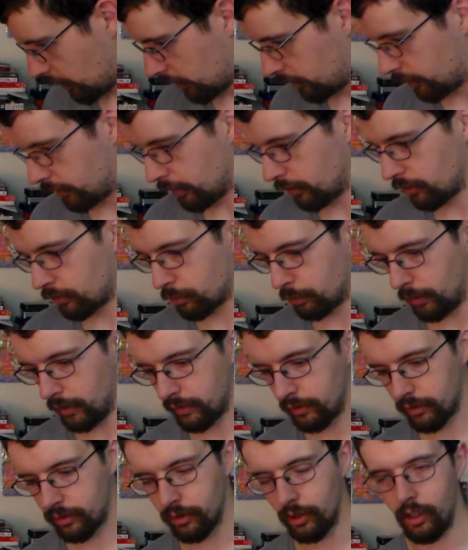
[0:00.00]
And those
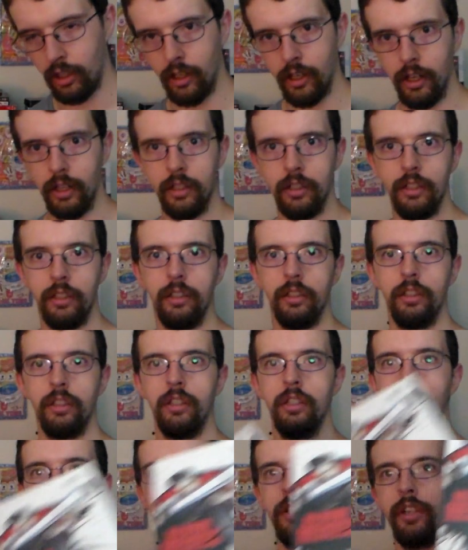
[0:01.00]
ones are
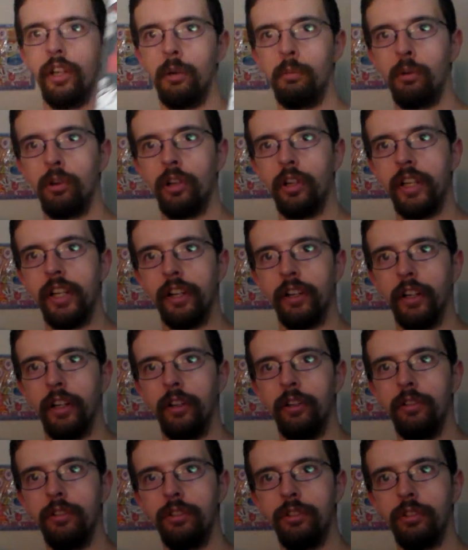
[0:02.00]
No More
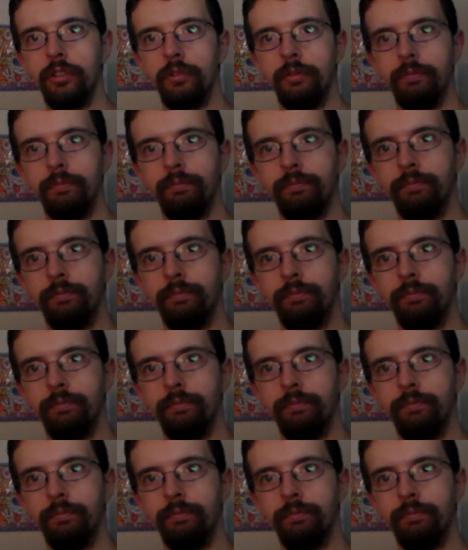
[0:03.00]
Heroes